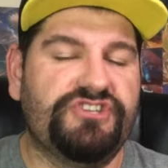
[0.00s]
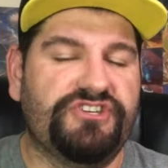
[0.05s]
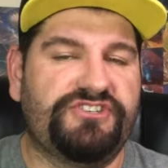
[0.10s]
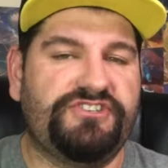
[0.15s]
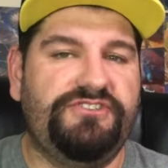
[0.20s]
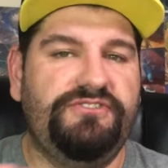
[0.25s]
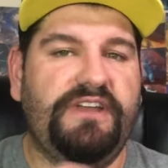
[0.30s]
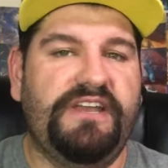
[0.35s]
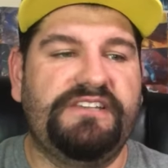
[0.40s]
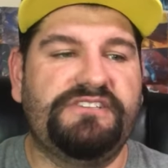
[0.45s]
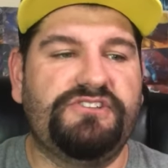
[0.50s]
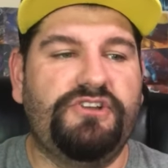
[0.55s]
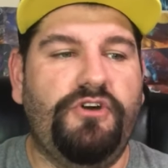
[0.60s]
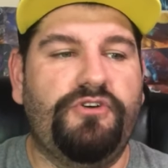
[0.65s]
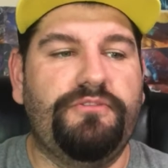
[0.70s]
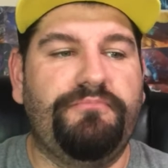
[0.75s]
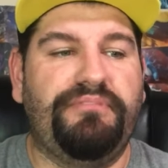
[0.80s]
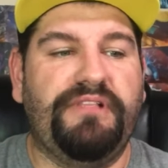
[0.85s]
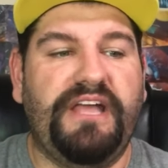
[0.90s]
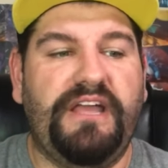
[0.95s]
just so you guys
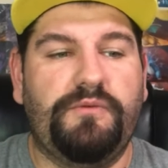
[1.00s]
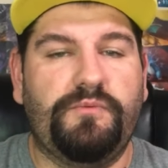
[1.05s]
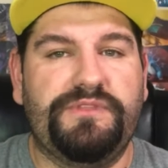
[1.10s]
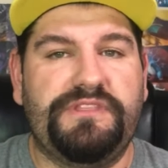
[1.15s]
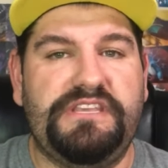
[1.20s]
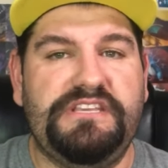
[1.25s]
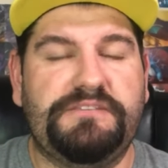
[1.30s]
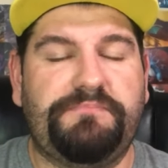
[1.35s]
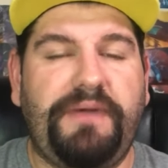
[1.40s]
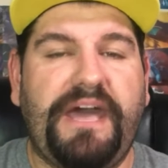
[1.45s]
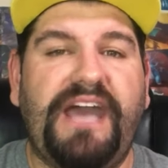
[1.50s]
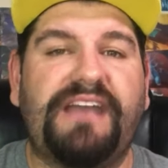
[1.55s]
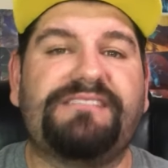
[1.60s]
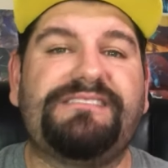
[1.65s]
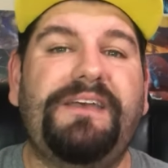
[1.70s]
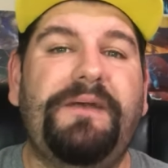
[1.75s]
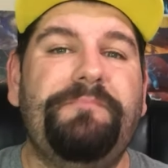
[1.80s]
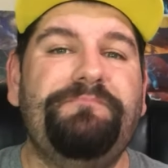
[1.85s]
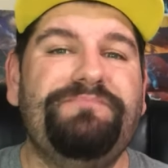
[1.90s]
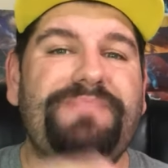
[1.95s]
know, the plan with these
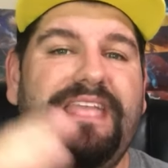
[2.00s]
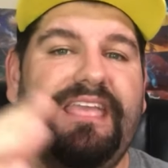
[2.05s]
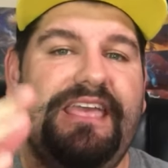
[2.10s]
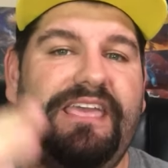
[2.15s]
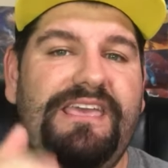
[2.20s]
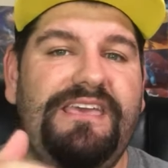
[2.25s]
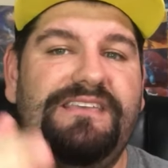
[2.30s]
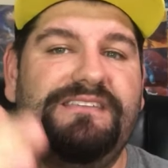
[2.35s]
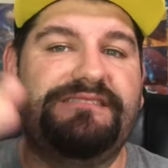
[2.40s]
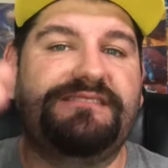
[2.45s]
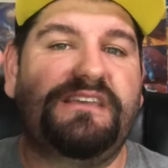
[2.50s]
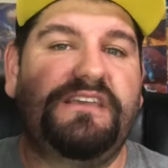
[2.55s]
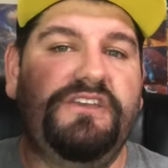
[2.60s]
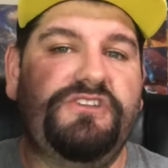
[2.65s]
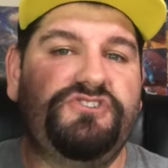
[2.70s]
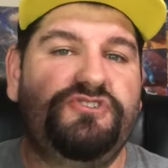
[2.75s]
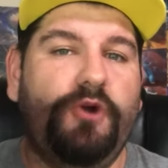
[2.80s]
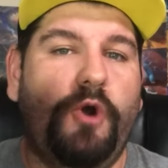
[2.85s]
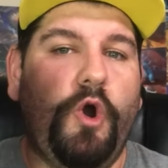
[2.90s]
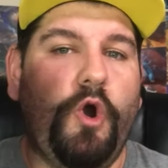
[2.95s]
packs is
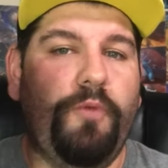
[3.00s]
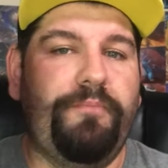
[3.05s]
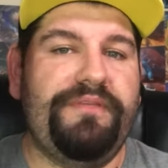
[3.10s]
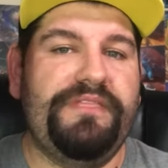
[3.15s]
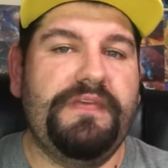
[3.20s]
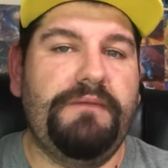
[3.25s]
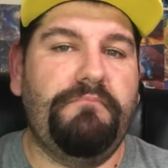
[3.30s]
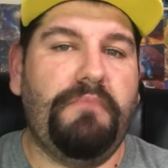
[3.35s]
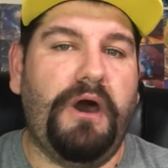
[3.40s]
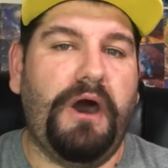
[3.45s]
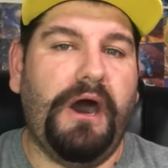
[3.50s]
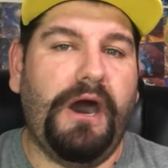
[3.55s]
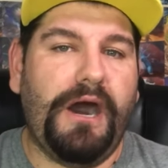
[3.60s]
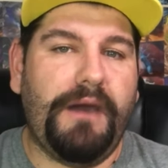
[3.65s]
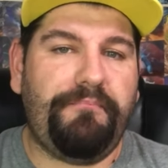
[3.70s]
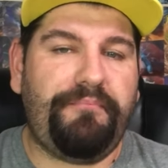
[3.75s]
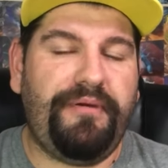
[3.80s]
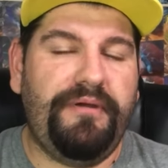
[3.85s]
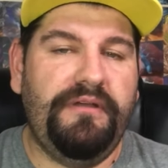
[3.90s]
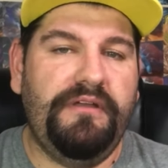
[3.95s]
to open them
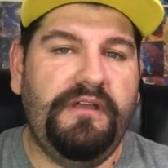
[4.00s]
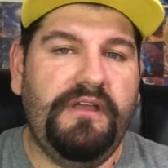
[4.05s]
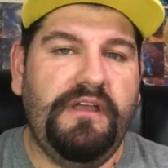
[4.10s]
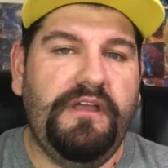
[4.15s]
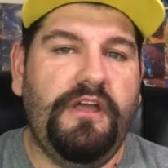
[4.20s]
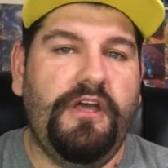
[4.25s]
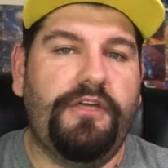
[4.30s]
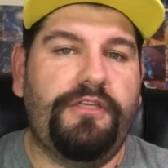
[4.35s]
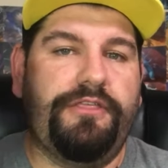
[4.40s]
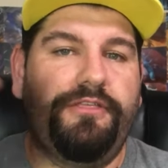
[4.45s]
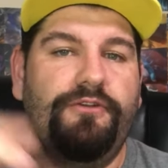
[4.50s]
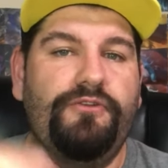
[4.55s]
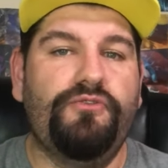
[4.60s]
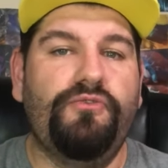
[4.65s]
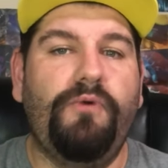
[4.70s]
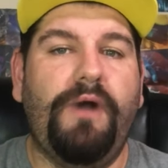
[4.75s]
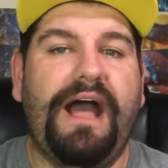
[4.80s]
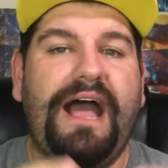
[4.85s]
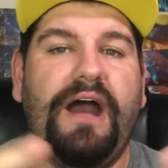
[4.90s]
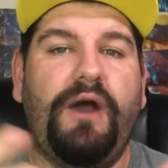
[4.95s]
up
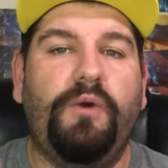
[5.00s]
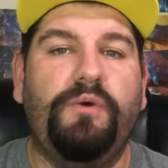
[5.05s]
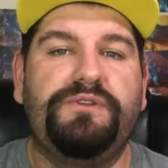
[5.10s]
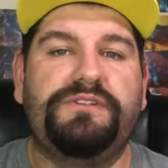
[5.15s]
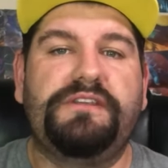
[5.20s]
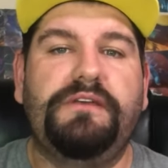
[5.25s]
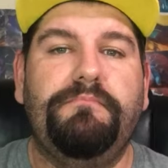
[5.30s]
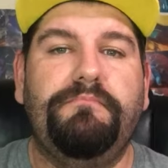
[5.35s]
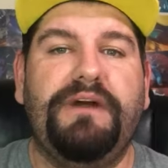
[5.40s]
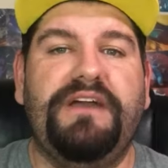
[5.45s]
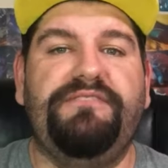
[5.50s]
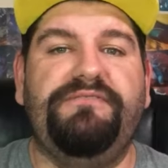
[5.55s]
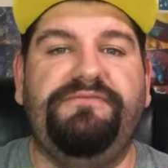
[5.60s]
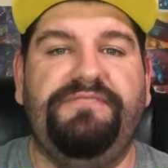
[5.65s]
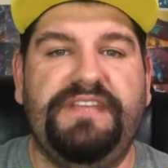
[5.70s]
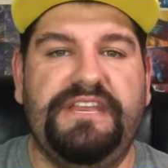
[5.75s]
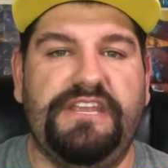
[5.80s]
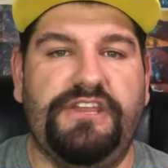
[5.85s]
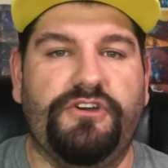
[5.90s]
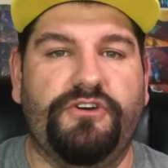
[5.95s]
throughout my
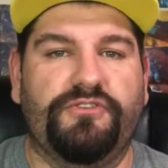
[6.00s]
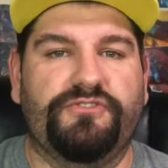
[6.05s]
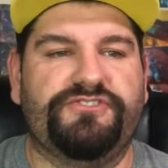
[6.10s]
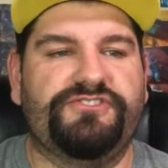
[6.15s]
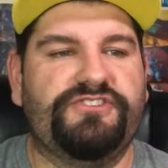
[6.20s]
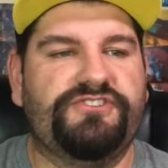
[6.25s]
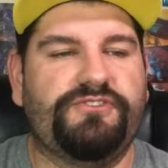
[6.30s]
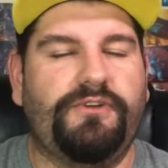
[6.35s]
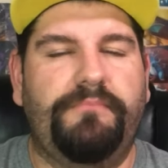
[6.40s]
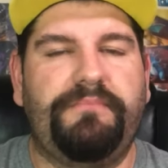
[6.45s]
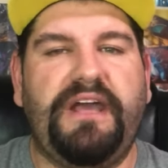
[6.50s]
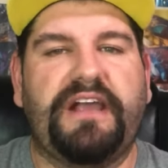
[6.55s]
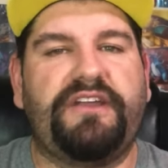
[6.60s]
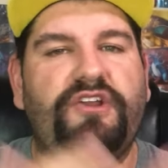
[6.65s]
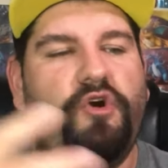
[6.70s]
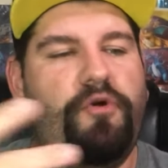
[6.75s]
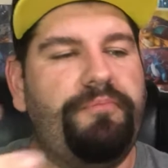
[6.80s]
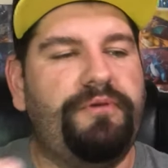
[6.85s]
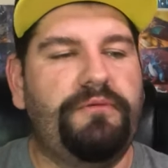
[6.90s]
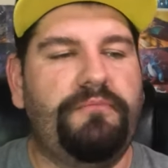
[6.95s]
videos. So I'm not
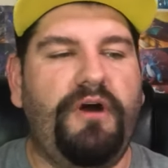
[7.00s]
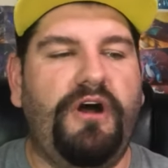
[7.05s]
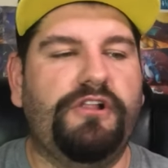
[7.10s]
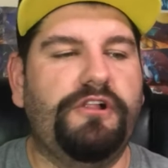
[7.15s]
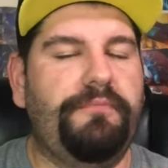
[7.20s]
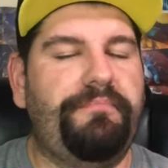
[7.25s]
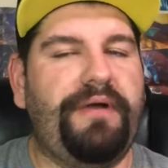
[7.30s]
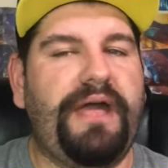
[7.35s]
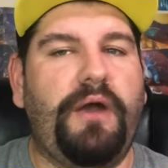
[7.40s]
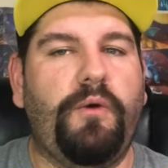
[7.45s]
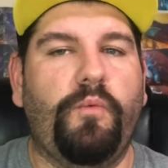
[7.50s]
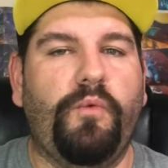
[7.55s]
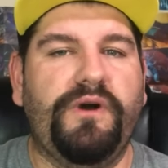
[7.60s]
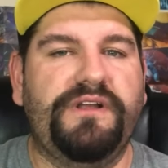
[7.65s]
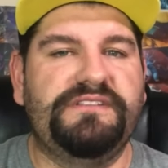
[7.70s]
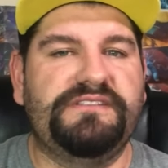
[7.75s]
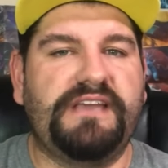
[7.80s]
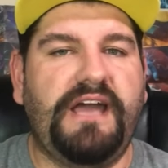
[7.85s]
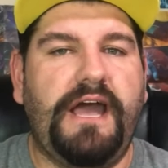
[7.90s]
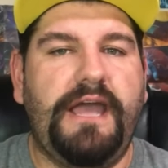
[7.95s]
gonna open them all up at
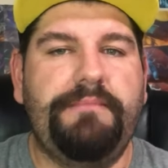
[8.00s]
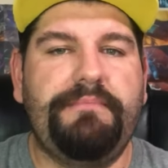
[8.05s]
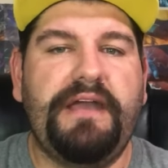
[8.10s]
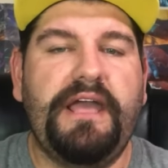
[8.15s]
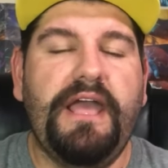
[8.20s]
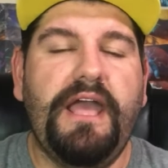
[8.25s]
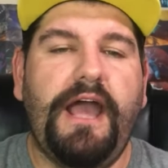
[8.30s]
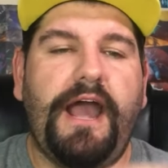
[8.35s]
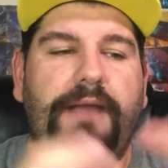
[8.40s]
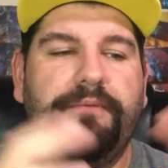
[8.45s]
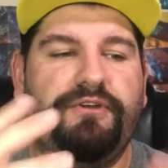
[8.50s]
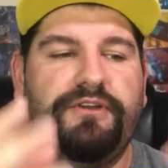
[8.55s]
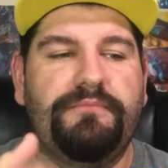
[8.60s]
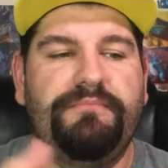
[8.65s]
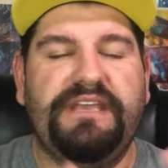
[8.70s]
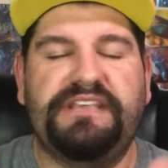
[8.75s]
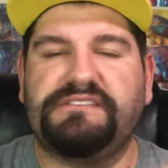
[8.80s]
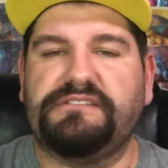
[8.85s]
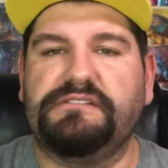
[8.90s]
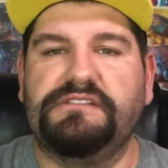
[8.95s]
one time. I'm gonna
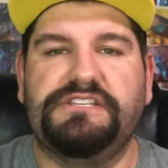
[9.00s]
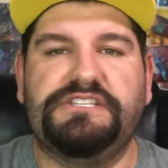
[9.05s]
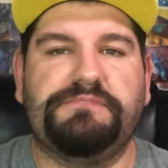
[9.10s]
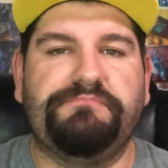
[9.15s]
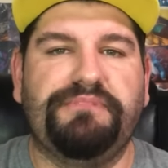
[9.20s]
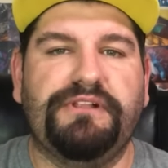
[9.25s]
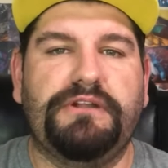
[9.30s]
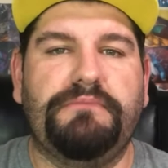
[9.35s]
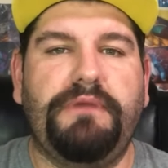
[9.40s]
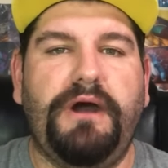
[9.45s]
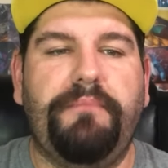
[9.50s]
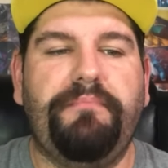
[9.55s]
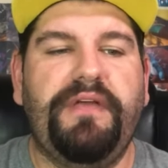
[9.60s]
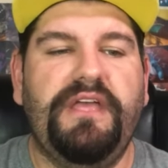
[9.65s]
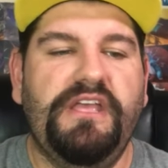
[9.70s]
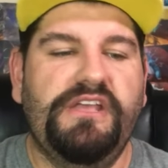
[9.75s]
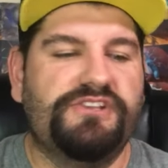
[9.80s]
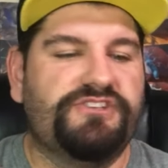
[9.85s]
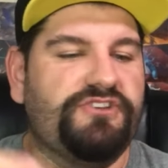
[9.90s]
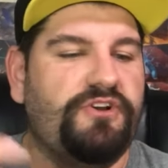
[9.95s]
basically split them up.
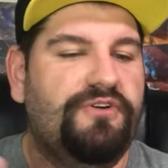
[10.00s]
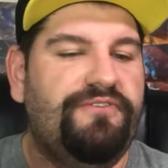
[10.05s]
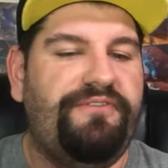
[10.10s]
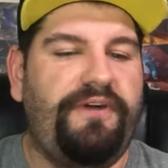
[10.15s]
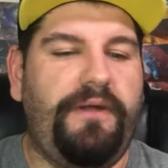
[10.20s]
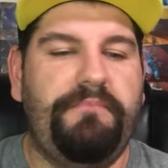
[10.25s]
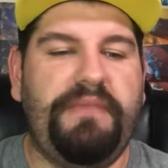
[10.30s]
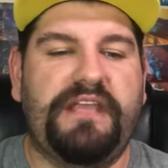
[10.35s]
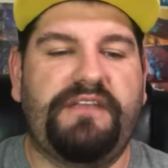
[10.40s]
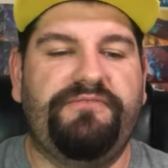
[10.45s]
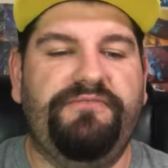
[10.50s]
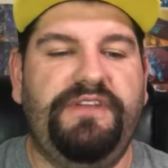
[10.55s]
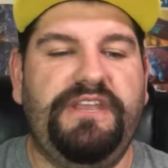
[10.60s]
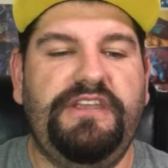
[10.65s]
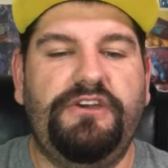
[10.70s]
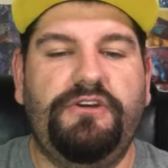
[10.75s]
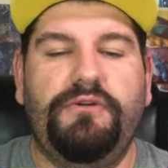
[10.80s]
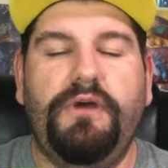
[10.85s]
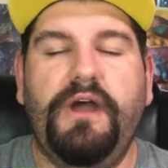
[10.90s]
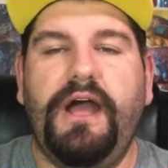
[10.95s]
So if I make a
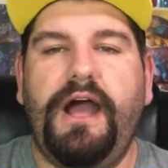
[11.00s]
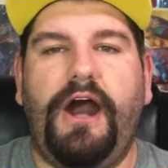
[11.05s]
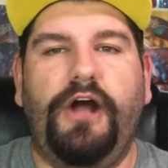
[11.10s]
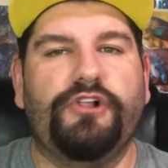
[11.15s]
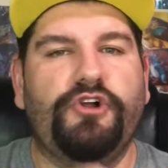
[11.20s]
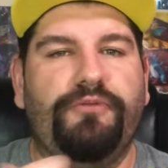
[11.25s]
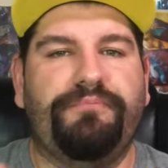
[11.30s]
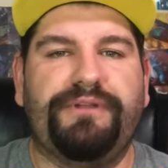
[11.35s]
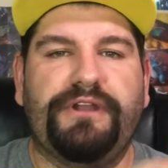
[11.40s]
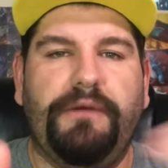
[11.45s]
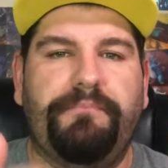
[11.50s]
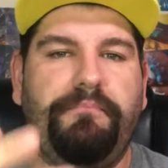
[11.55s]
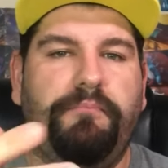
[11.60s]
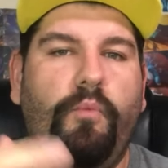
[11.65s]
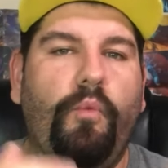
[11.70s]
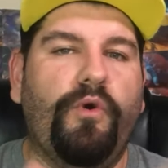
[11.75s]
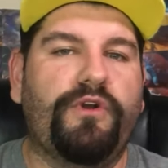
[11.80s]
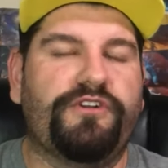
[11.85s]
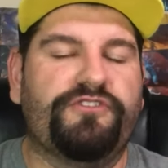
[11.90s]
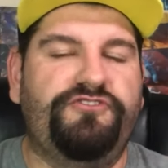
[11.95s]
video, I'll open
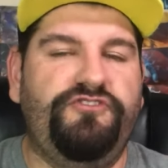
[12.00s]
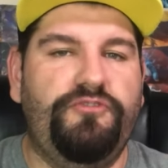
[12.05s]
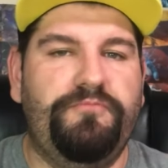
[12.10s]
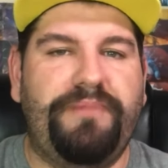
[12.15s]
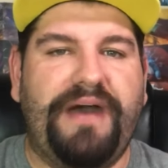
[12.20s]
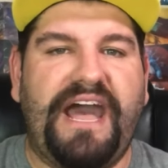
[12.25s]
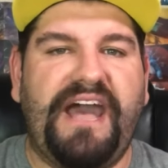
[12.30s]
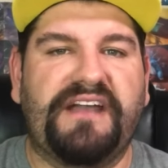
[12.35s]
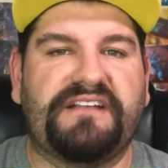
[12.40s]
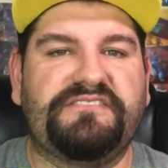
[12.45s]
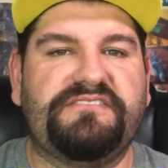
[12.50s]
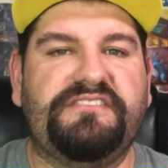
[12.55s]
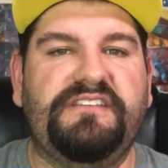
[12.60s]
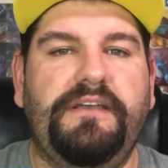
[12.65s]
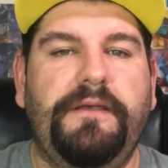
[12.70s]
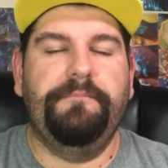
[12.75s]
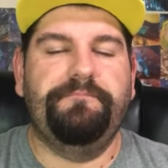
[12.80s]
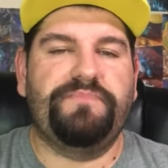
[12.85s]
up one or two packs